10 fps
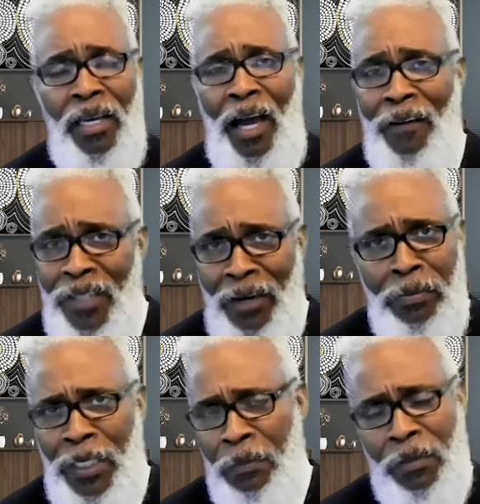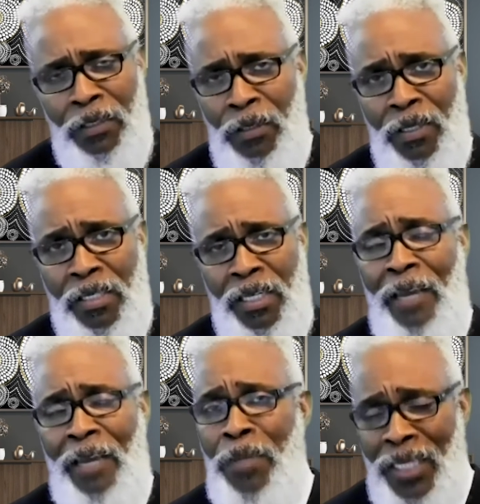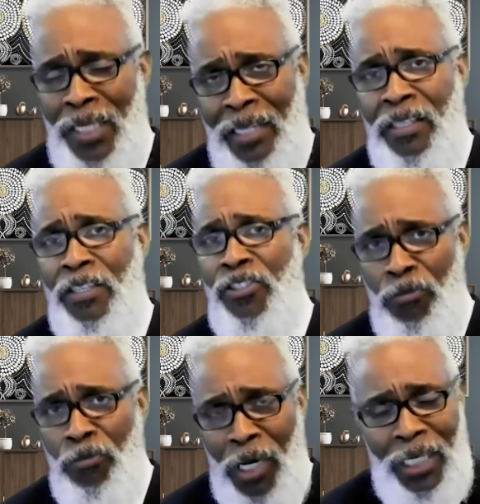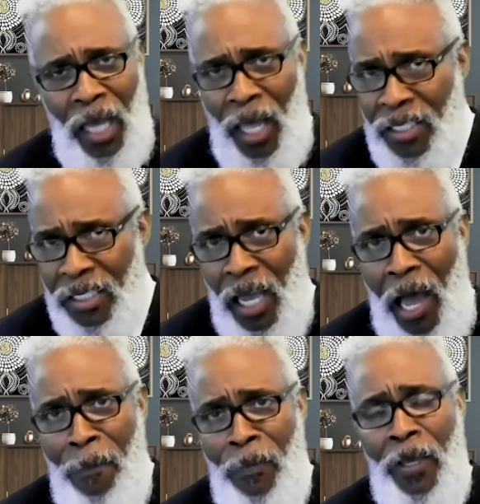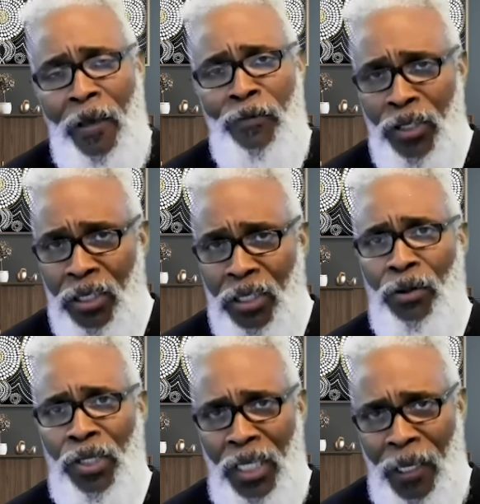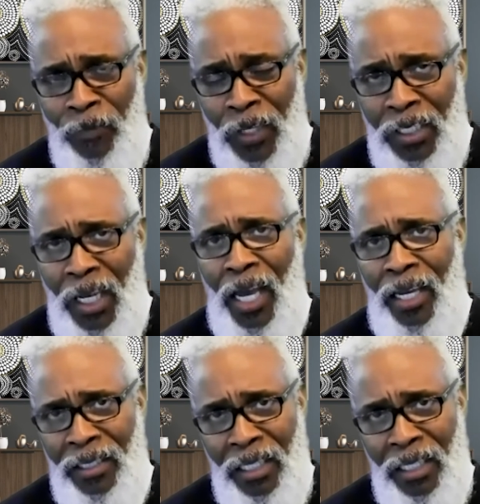I've never been able to do this, and I've been at this straight nonstop for 39